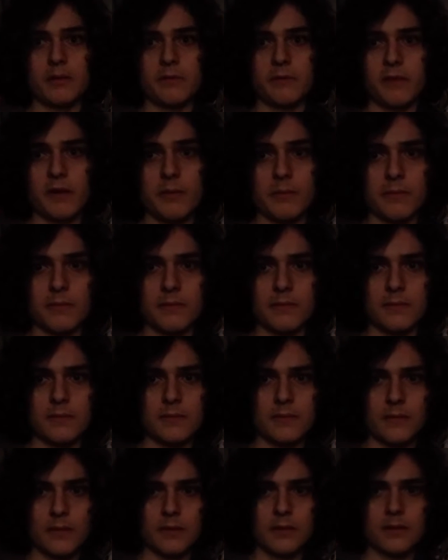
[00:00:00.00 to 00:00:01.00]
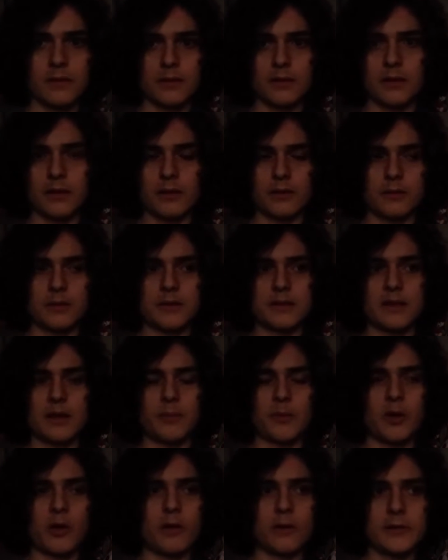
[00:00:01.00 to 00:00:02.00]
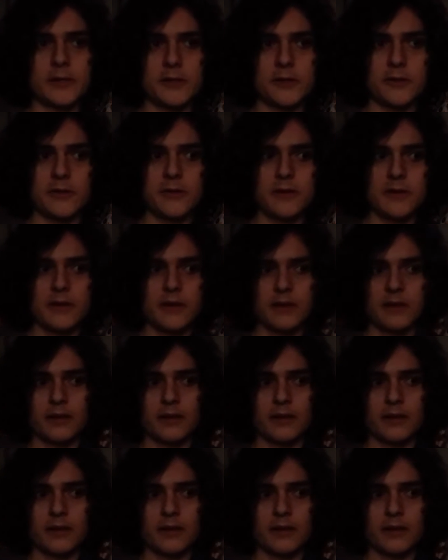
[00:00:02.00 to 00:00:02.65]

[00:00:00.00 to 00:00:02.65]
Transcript: from the same culture.